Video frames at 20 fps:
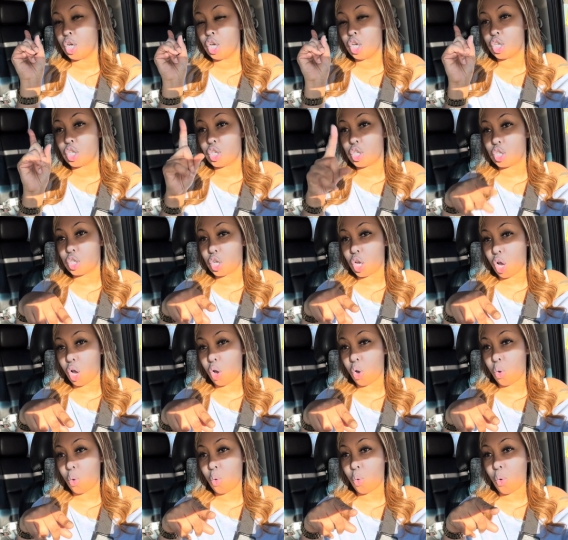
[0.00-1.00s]

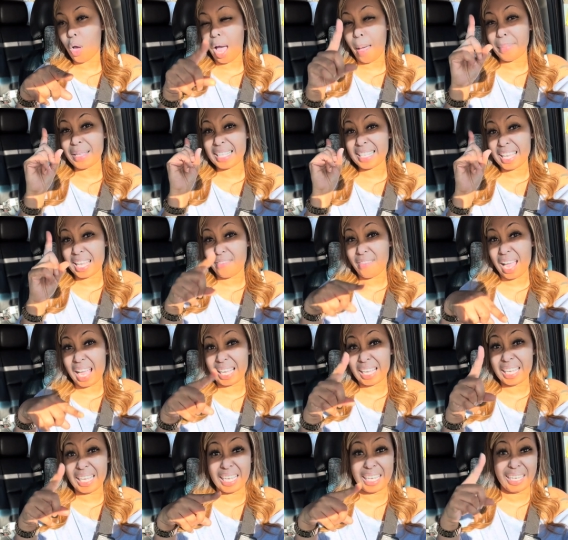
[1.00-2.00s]
So I'm gonna see if I
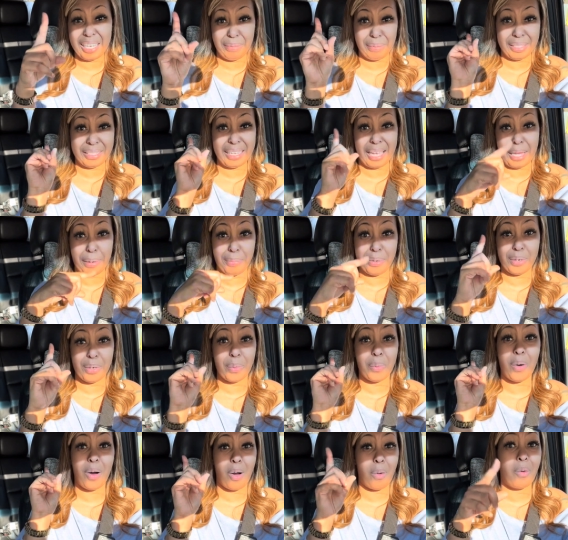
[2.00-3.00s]
can get him to take me to
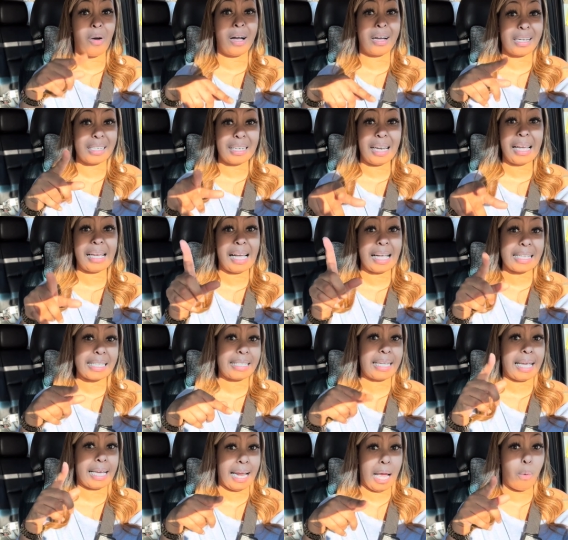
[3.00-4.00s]
Wawa. Cause like I
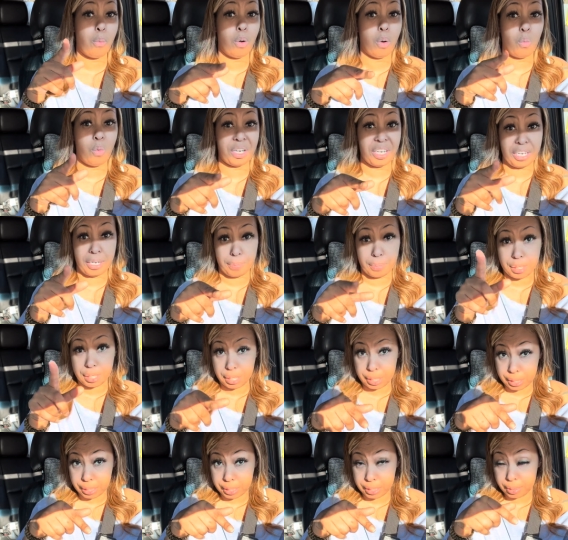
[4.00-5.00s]
said, I want one of them
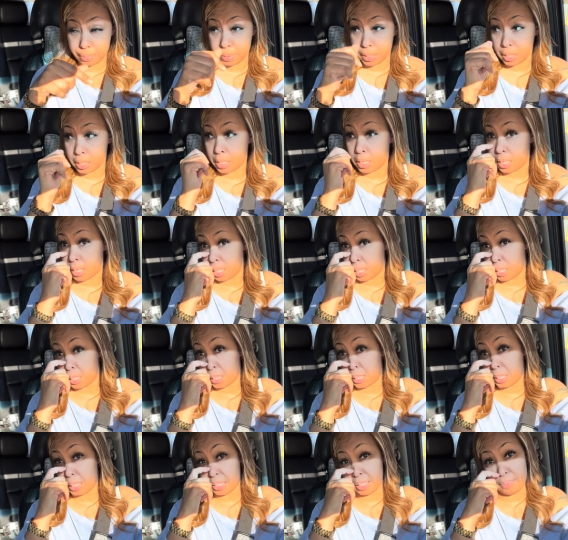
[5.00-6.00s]
subs.
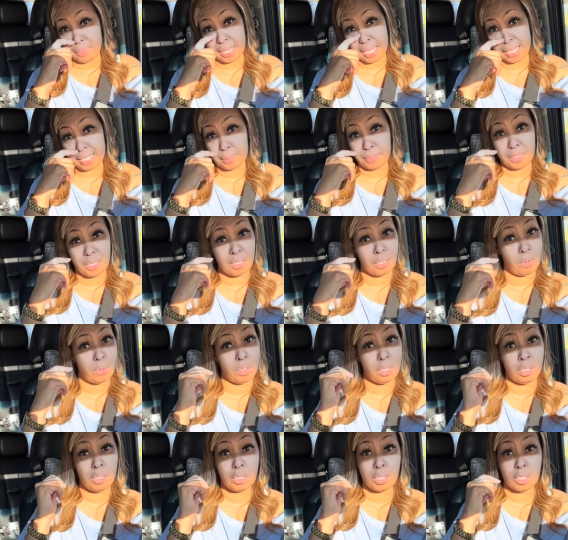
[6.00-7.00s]
Them things be so
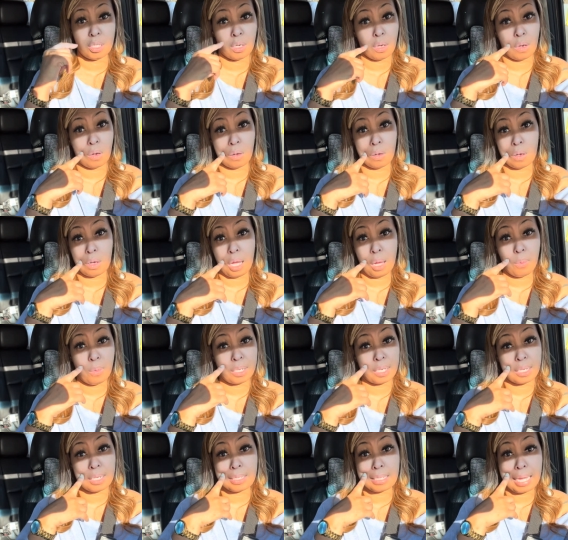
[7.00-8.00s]
good, y'all. I
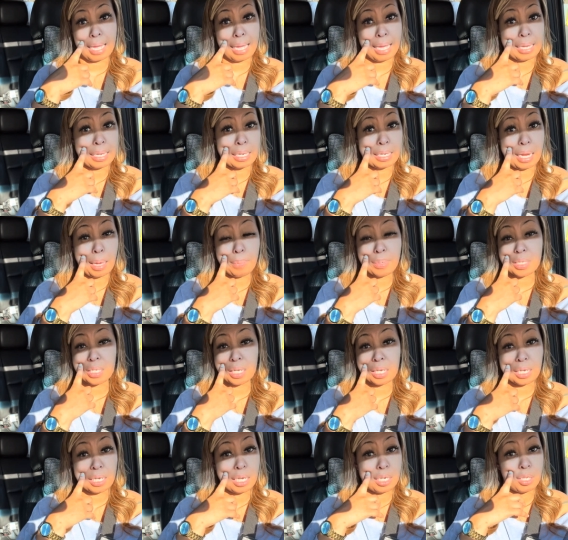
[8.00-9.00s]
want an Italian. I'm gonna
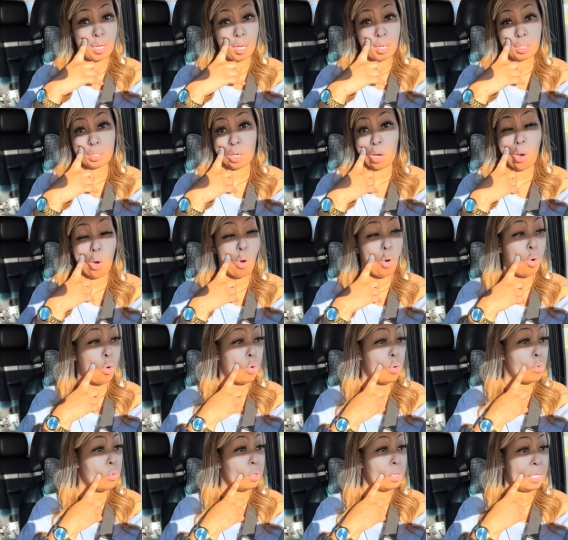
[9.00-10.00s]
sit eat the
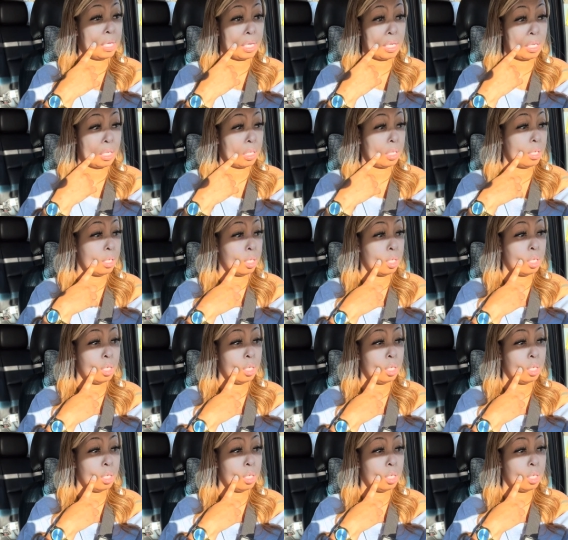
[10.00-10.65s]
whole thing.